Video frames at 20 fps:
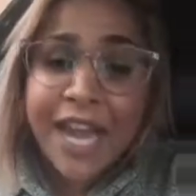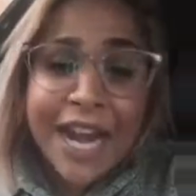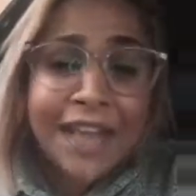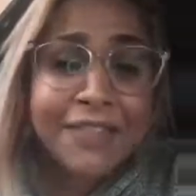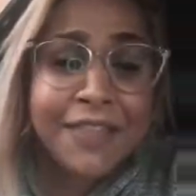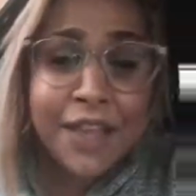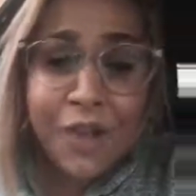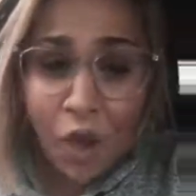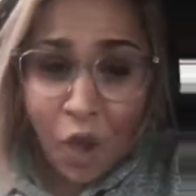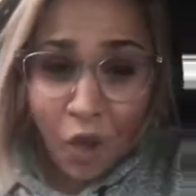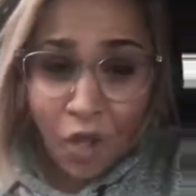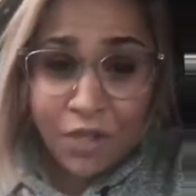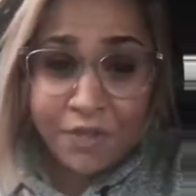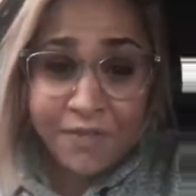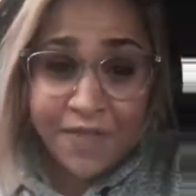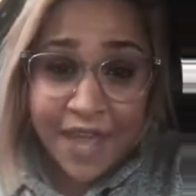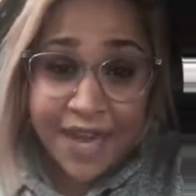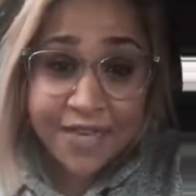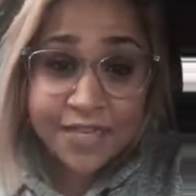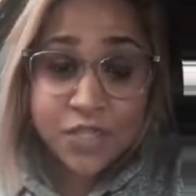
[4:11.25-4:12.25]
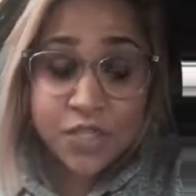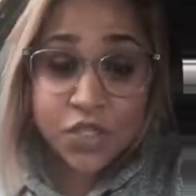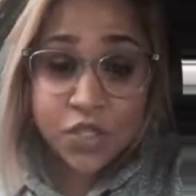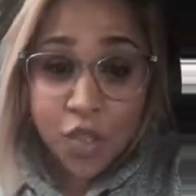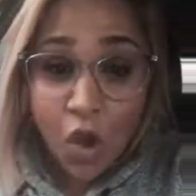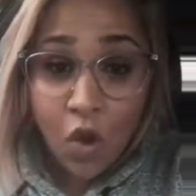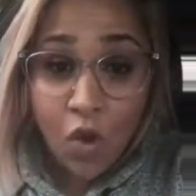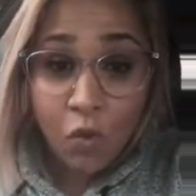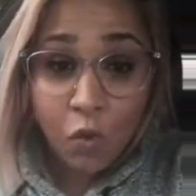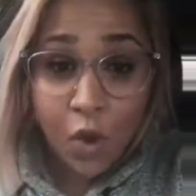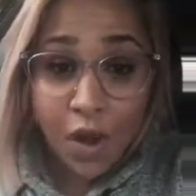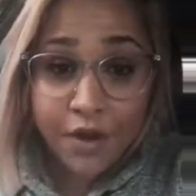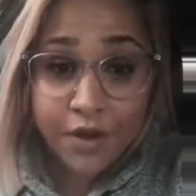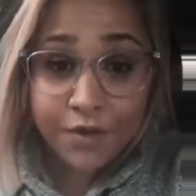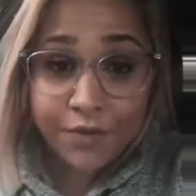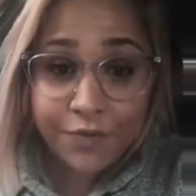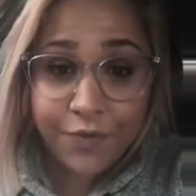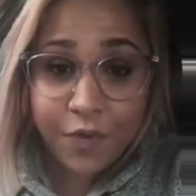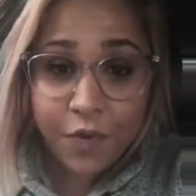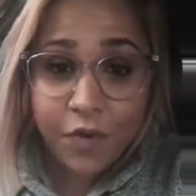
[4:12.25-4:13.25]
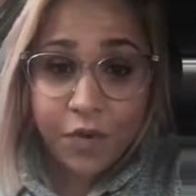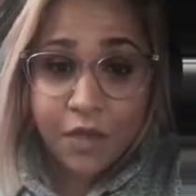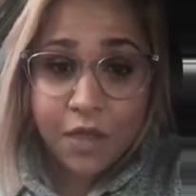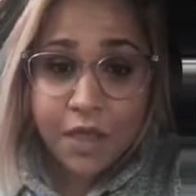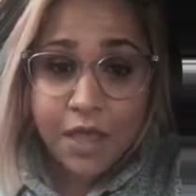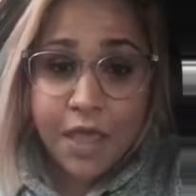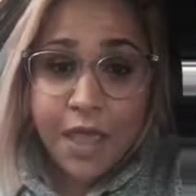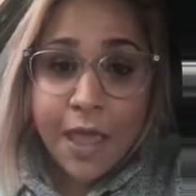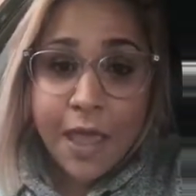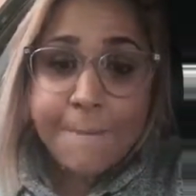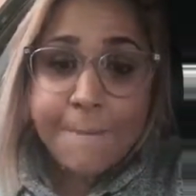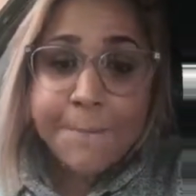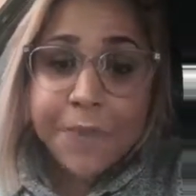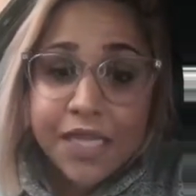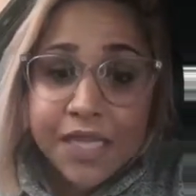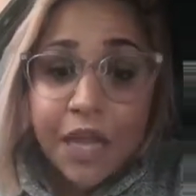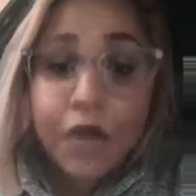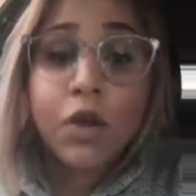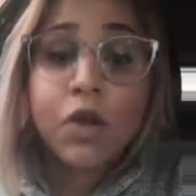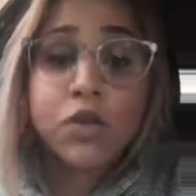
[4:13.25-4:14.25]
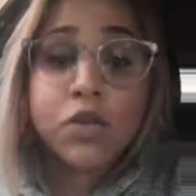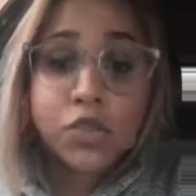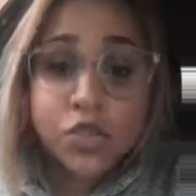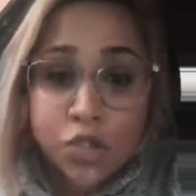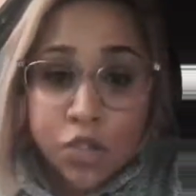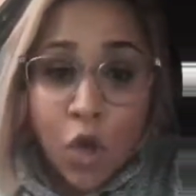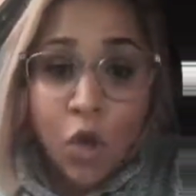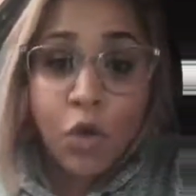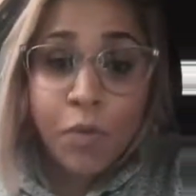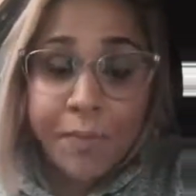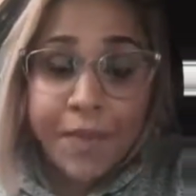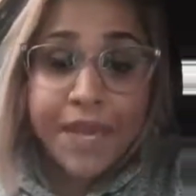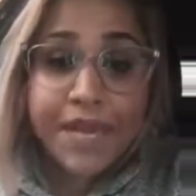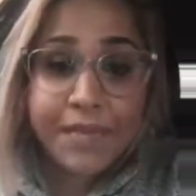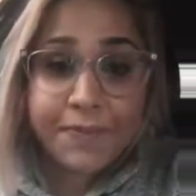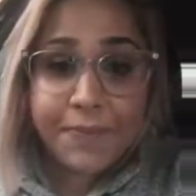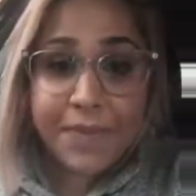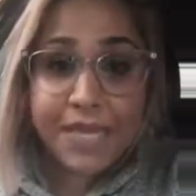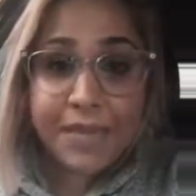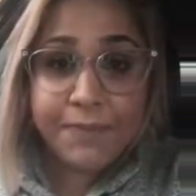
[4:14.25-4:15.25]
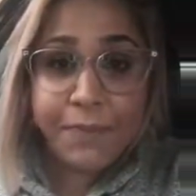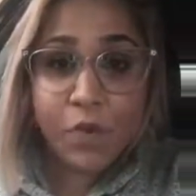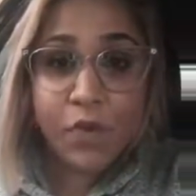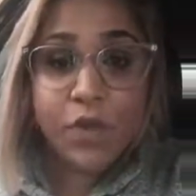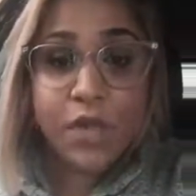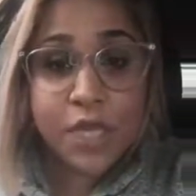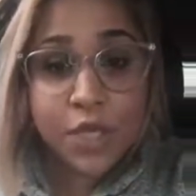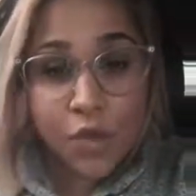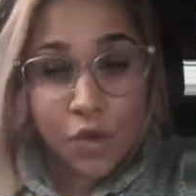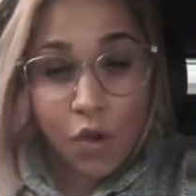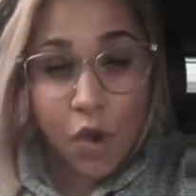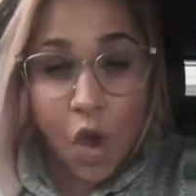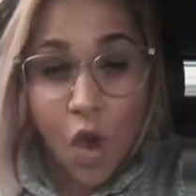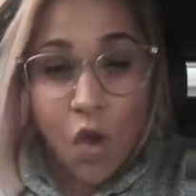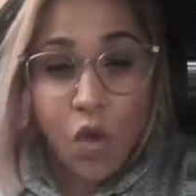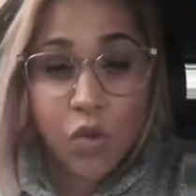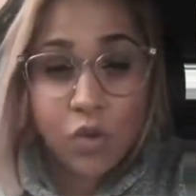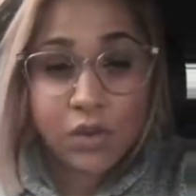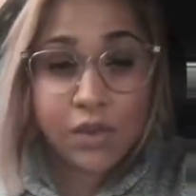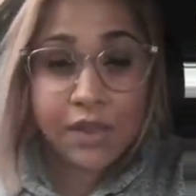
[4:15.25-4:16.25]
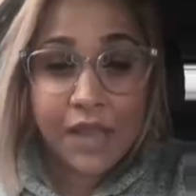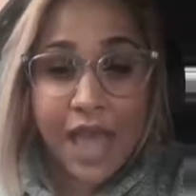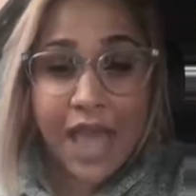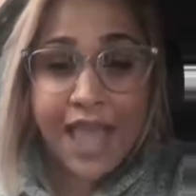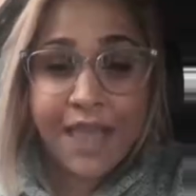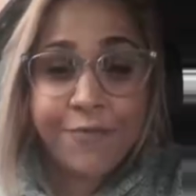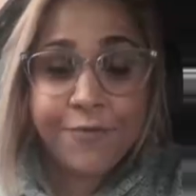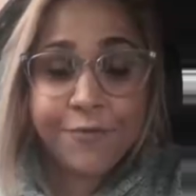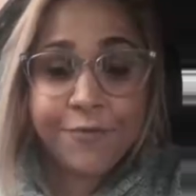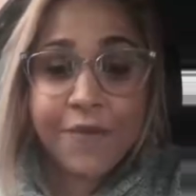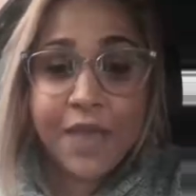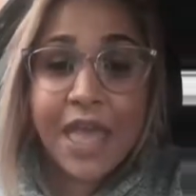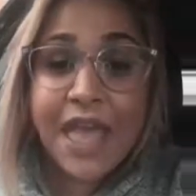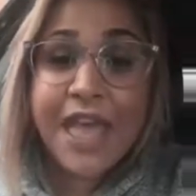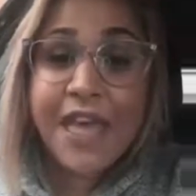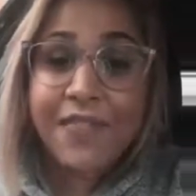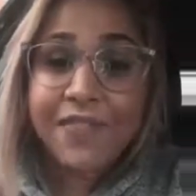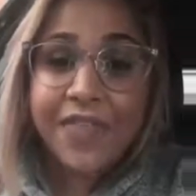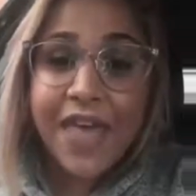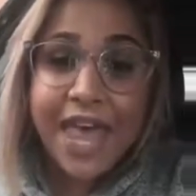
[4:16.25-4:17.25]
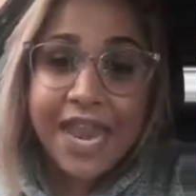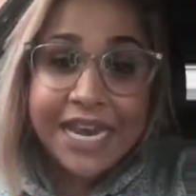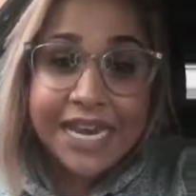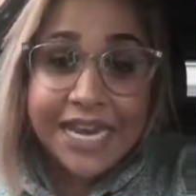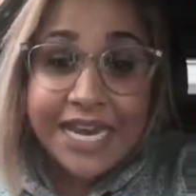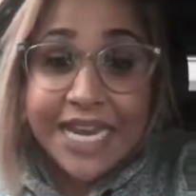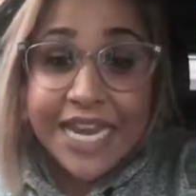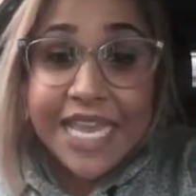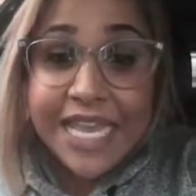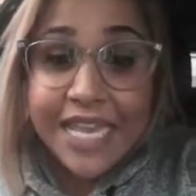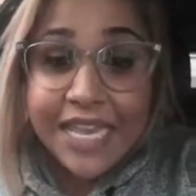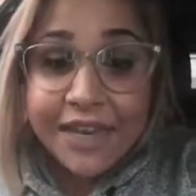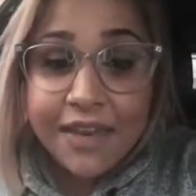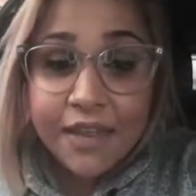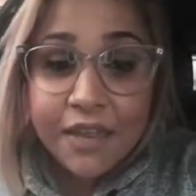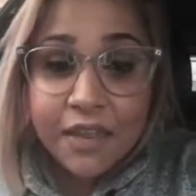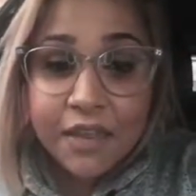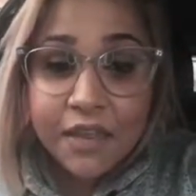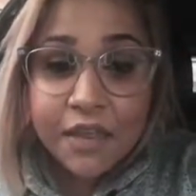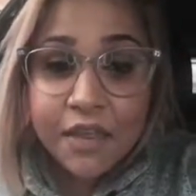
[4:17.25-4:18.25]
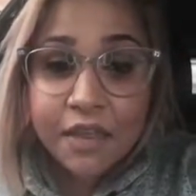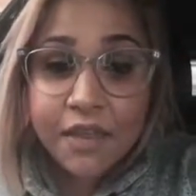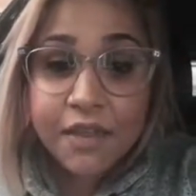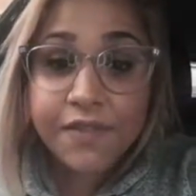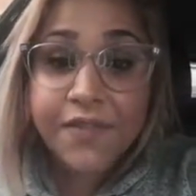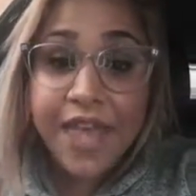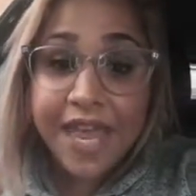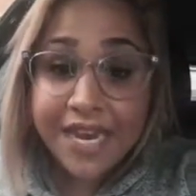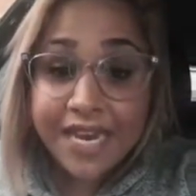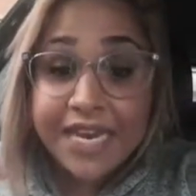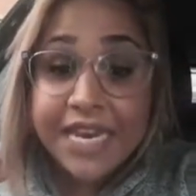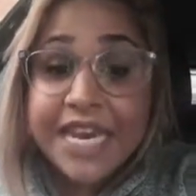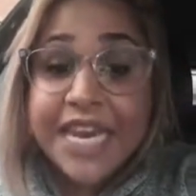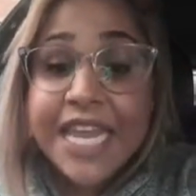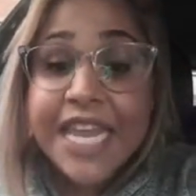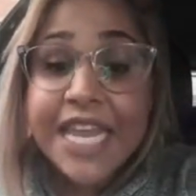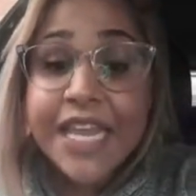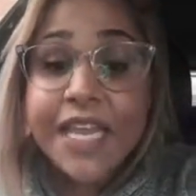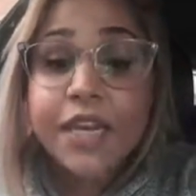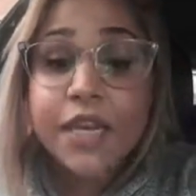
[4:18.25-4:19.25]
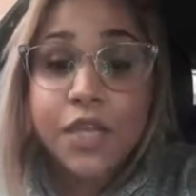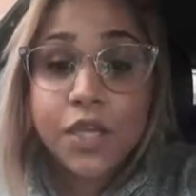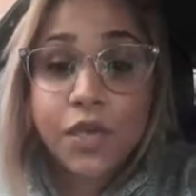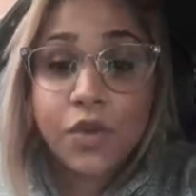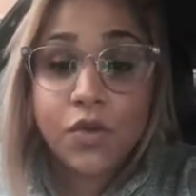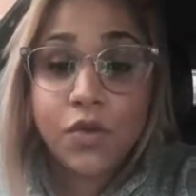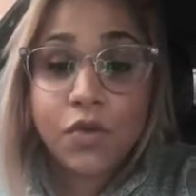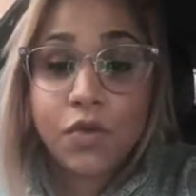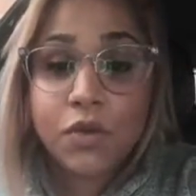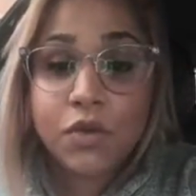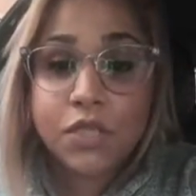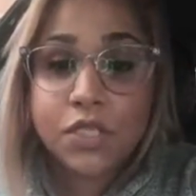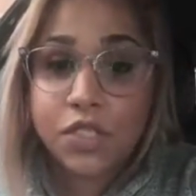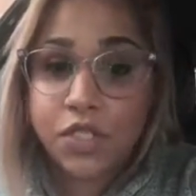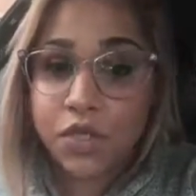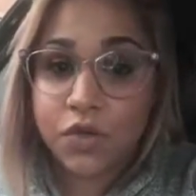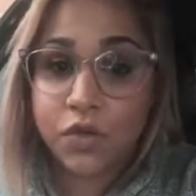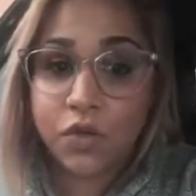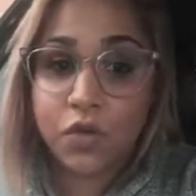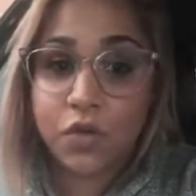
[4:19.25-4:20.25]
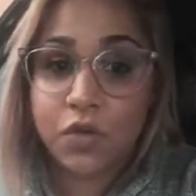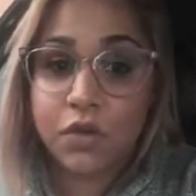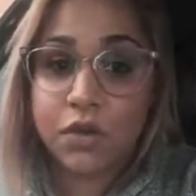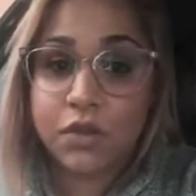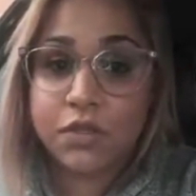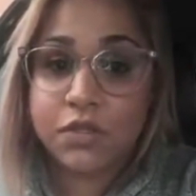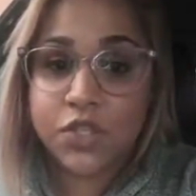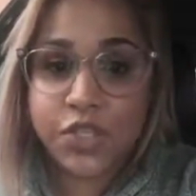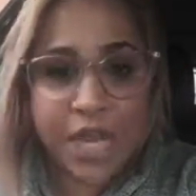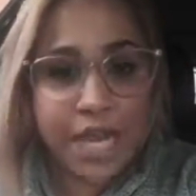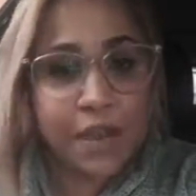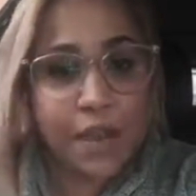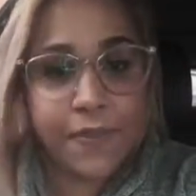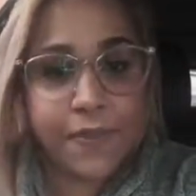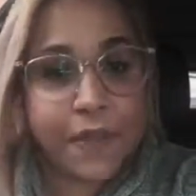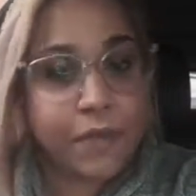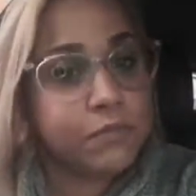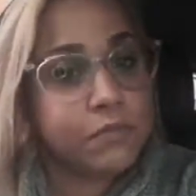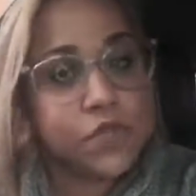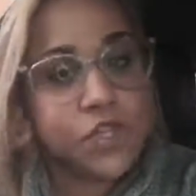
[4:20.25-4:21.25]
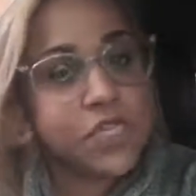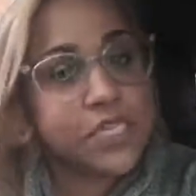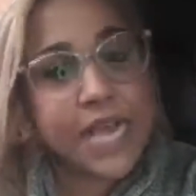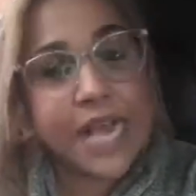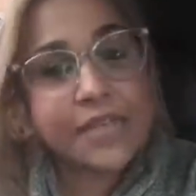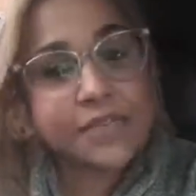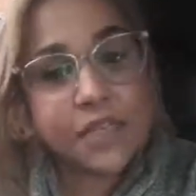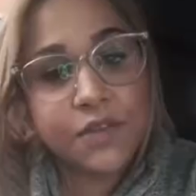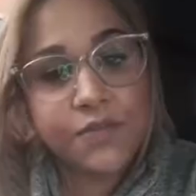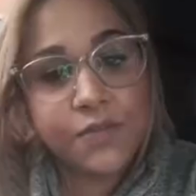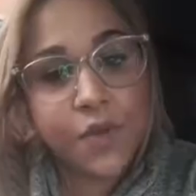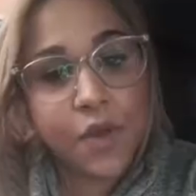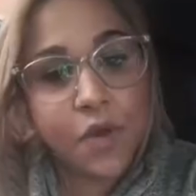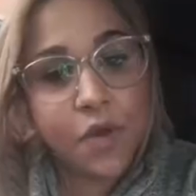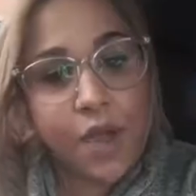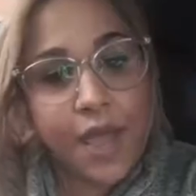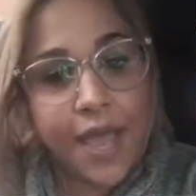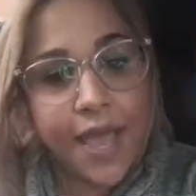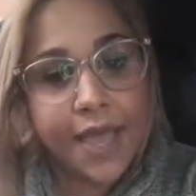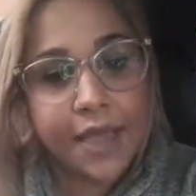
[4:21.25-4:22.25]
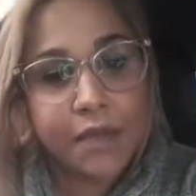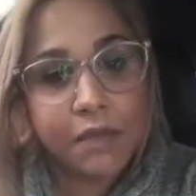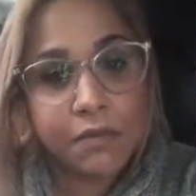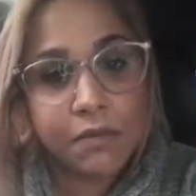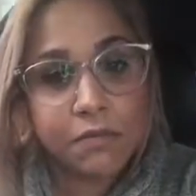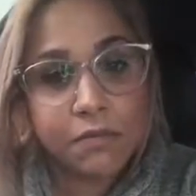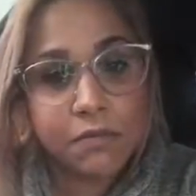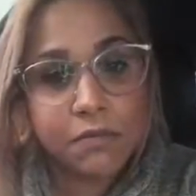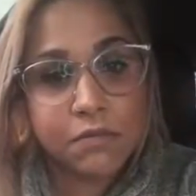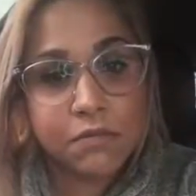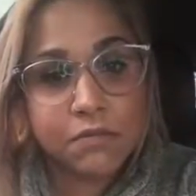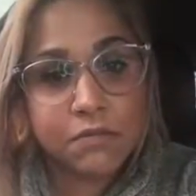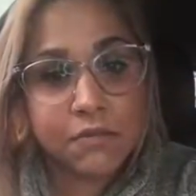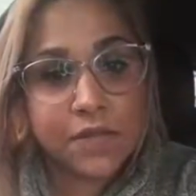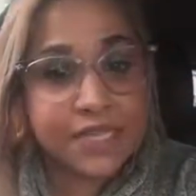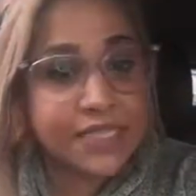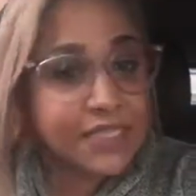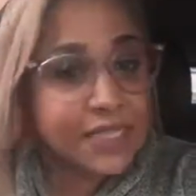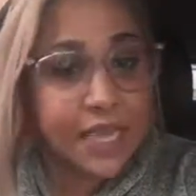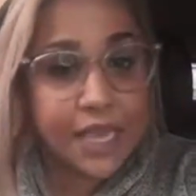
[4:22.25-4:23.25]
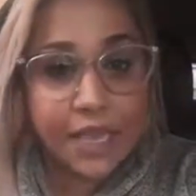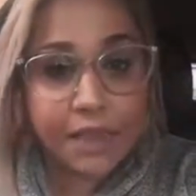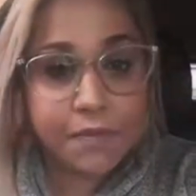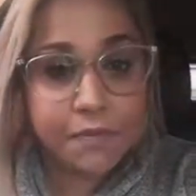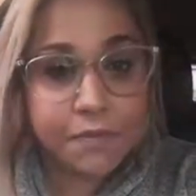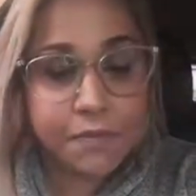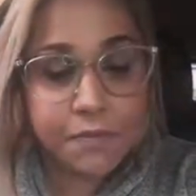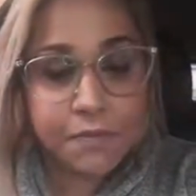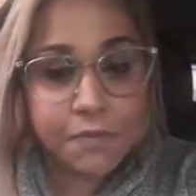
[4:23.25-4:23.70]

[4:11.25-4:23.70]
And I think all of that is so wonderful, but there are so many people in your own life that need you to check on them. Just ask if they're okay. That's it.